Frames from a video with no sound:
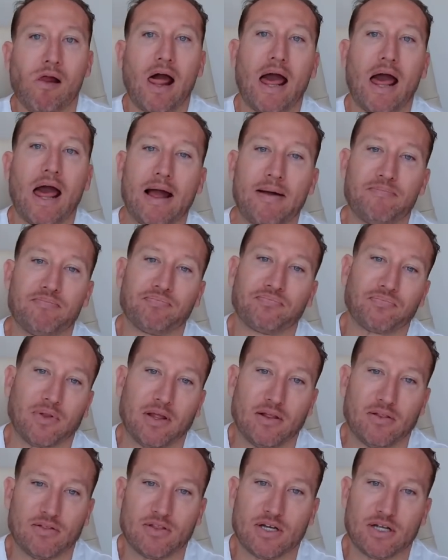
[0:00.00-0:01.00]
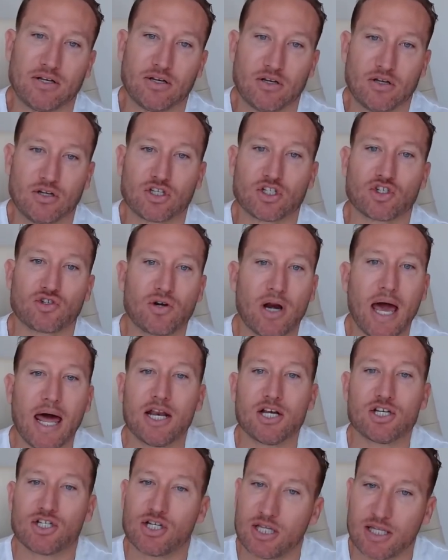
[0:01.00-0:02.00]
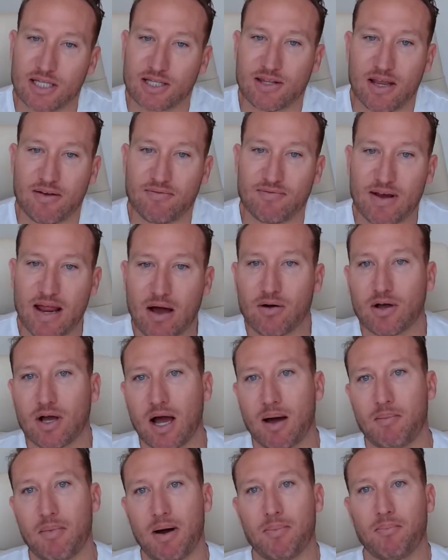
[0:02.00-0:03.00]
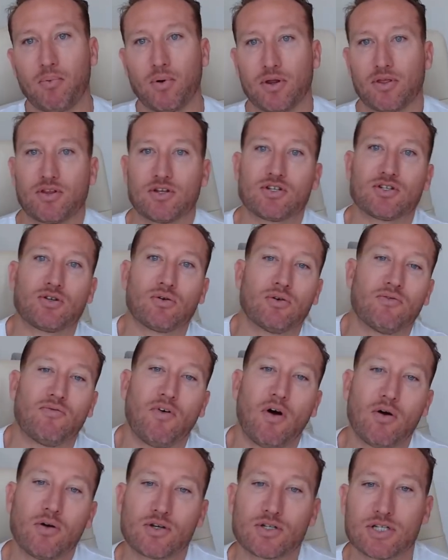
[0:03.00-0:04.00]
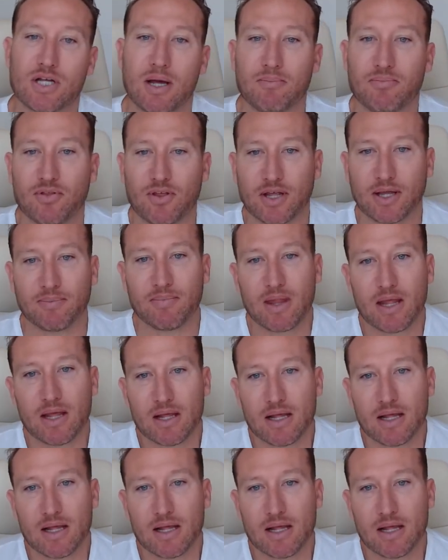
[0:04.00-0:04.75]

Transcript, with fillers: And the strategy that they've now come up with is to invoke something